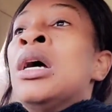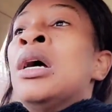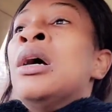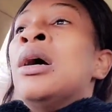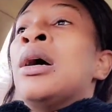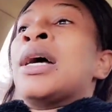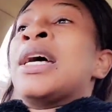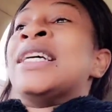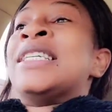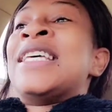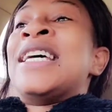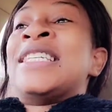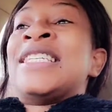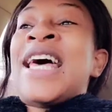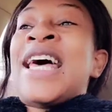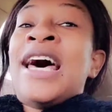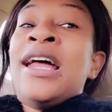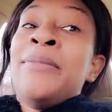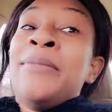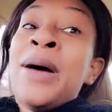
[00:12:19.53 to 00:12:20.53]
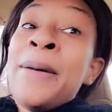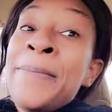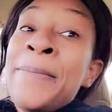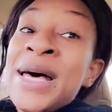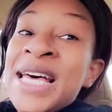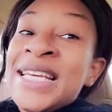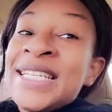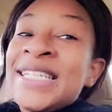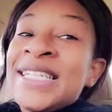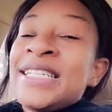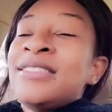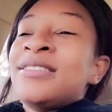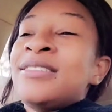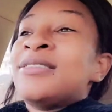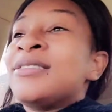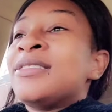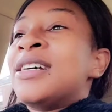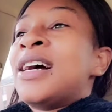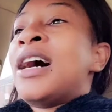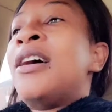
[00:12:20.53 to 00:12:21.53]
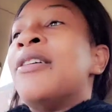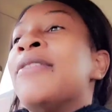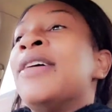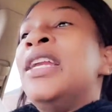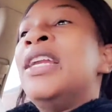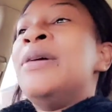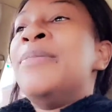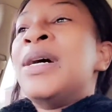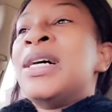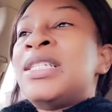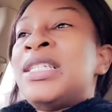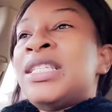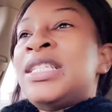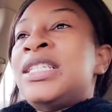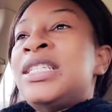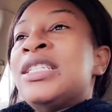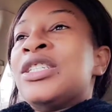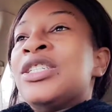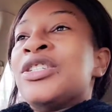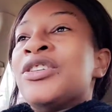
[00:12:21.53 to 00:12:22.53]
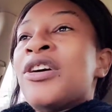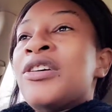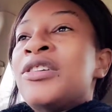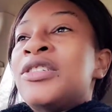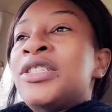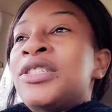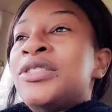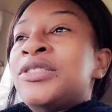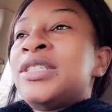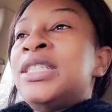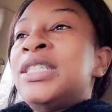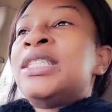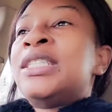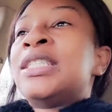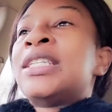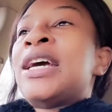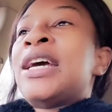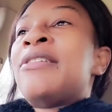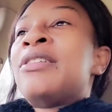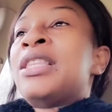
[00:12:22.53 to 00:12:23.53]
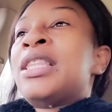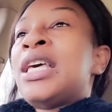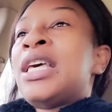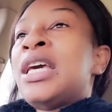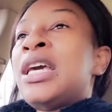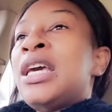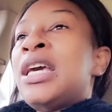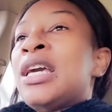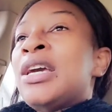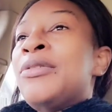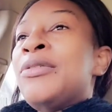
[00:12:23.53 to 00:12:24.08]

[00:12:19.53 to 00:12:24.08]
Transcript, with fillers: Because that's out of my budget. I already budgeted the groceries and everything,